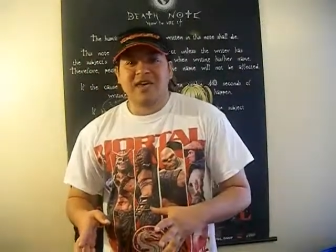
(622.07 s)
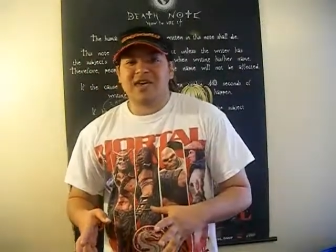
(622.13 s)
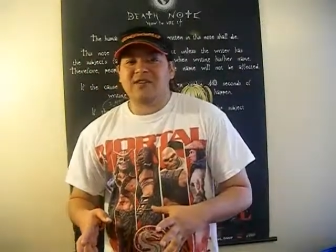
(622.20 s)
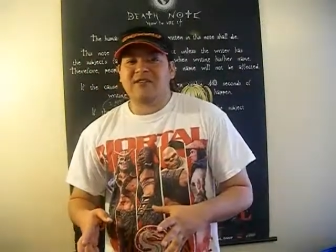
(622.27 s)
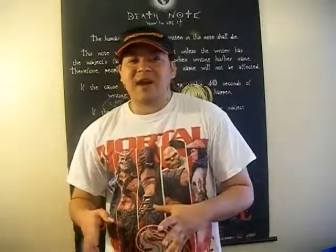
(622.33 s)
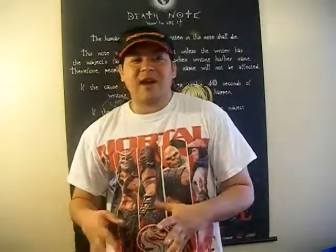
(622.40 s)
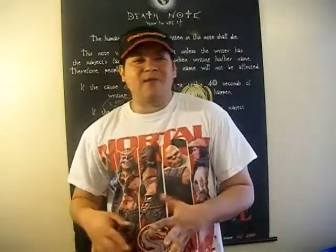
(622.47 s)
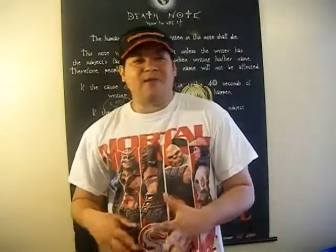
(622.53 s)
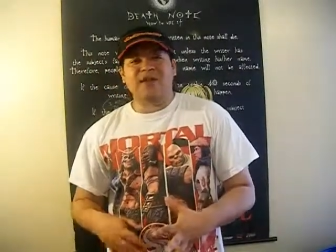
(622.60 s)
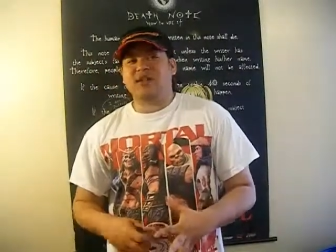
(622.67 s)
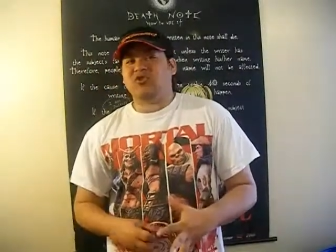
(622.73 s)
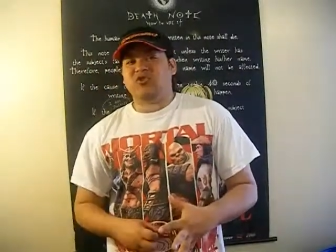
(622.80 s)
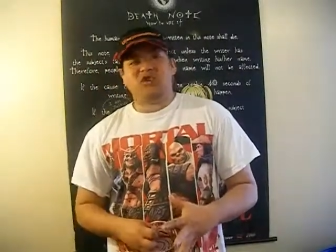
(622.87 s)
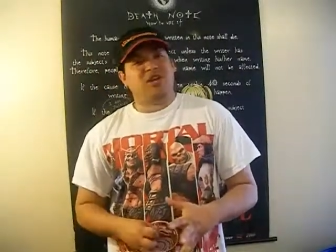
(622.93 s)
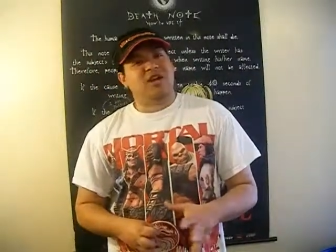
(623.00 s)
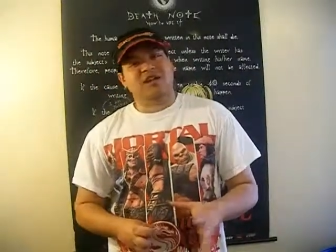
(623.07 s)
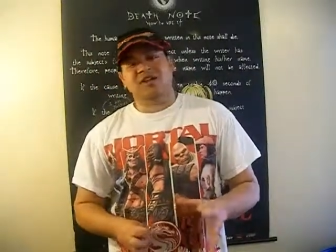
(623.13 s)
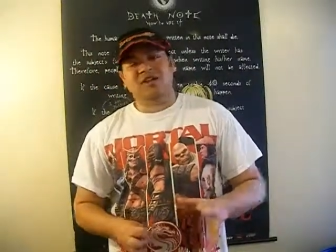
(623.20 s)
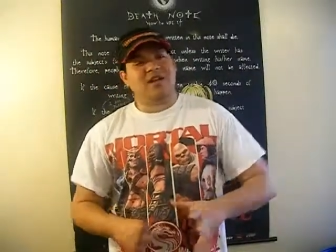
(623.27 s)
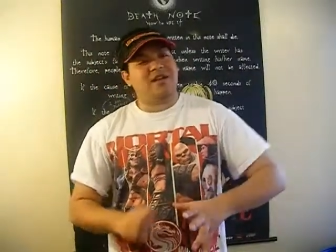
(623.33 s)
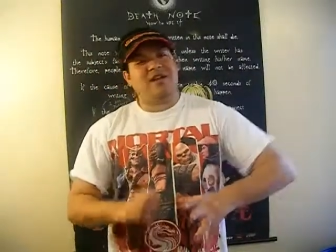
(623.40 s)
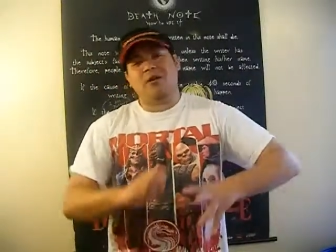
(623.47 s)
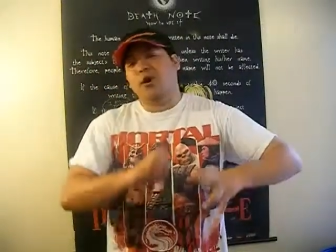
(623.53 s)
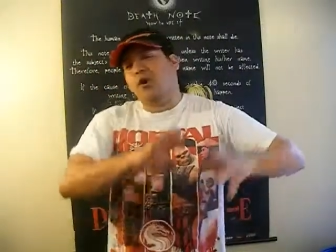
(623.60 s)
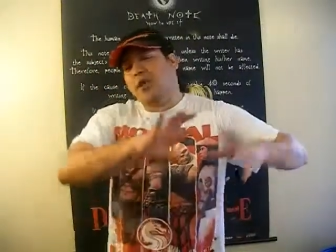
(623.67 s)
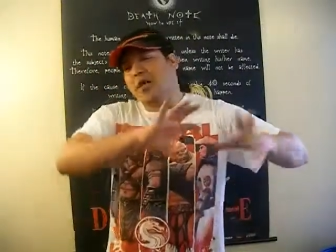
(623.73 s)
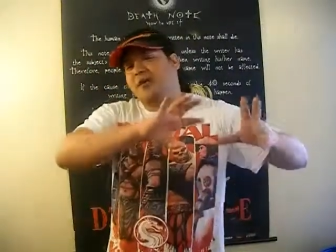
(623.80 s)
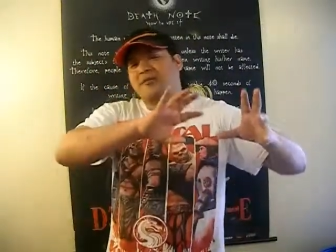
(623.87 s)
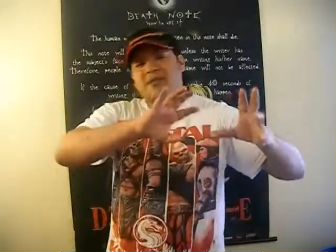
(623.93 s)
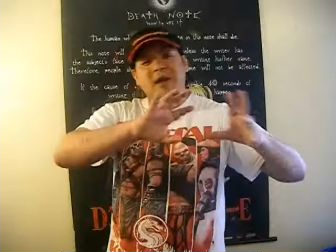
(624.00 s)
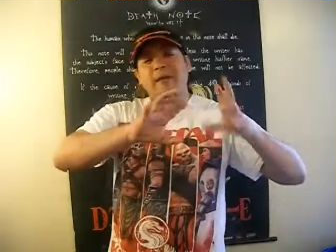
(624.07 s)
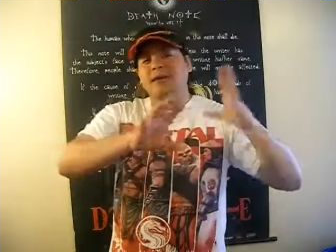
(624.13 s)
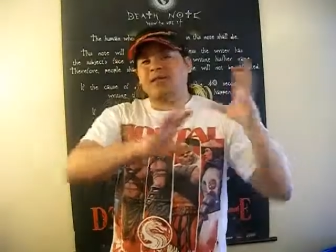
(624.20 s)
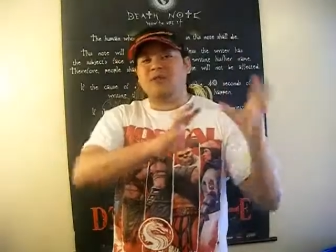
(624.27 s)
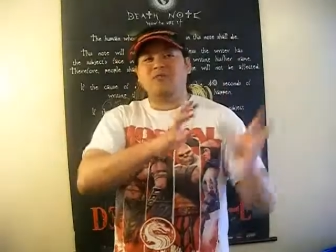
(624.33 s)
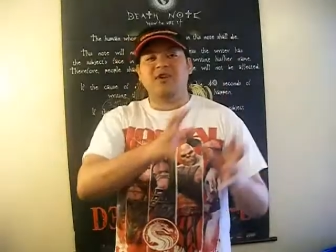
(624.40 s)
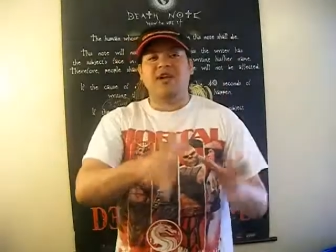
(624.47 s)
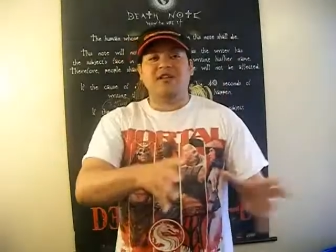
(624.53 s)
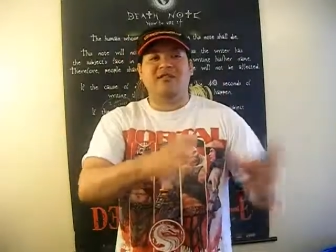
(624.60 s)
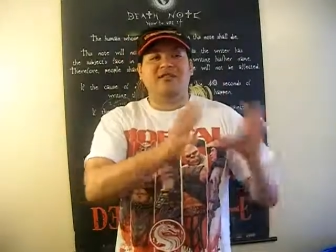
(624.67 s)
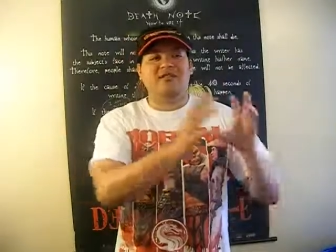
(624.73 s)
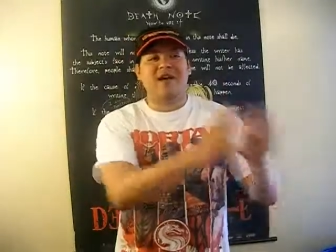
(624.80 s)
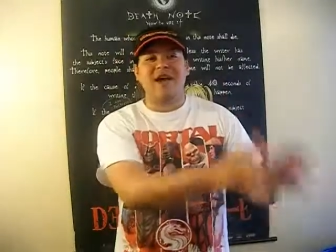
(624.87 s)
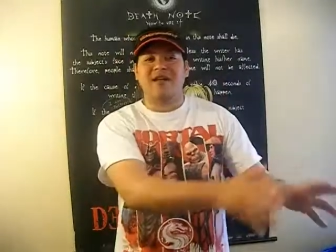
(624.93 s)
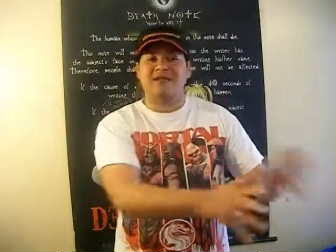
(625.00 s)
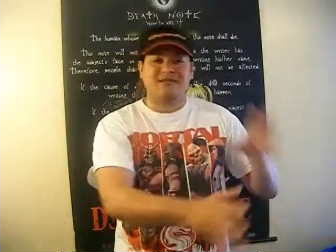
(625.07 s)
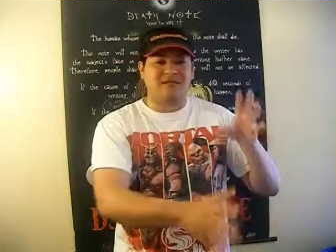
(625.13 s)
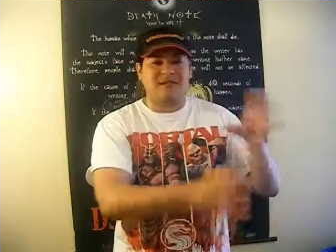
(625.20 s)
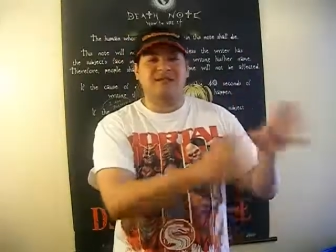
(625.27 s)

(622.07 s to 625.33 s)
that really changed like a whole lot of everything related to that